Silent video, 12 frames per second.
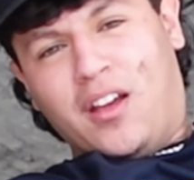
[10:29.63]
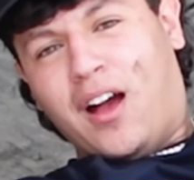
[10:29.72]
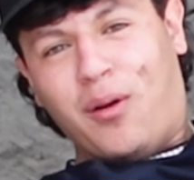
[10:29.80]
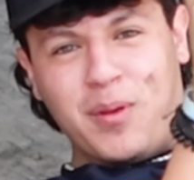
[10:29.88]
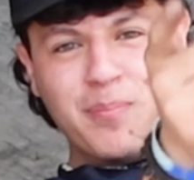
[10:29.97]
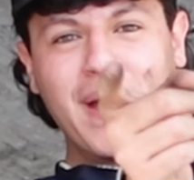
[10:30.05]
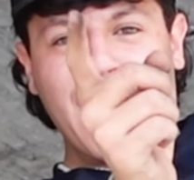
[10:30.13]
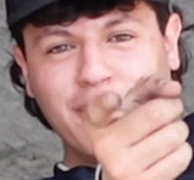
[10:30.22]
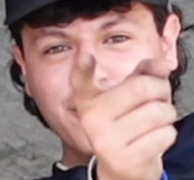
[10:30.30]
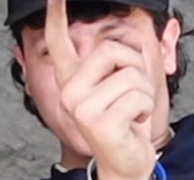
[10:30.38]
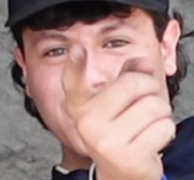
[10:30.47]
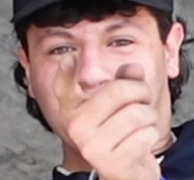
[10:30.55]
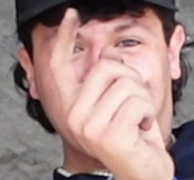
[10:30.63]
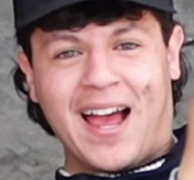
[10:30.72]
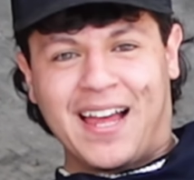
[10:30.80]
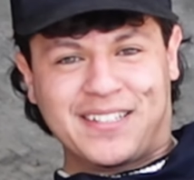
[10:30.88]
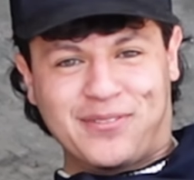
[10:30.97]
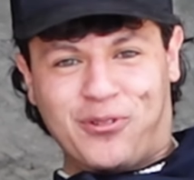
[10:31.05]
I'll be back with you
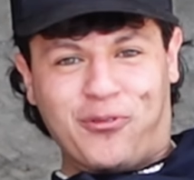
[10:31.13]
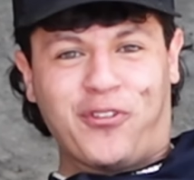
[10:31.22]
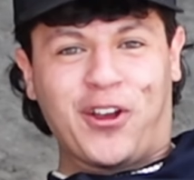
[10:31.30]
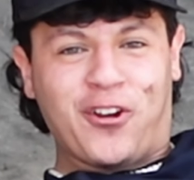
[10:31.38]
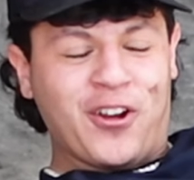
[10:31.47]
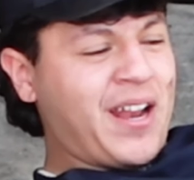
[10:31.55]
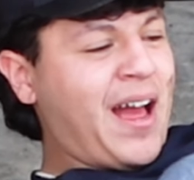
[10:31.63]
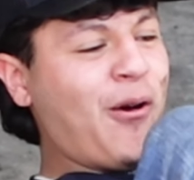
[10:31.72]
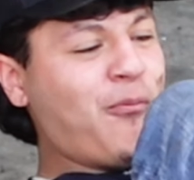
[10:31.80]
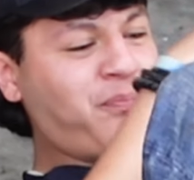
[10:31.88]
guys and we'll figure it out.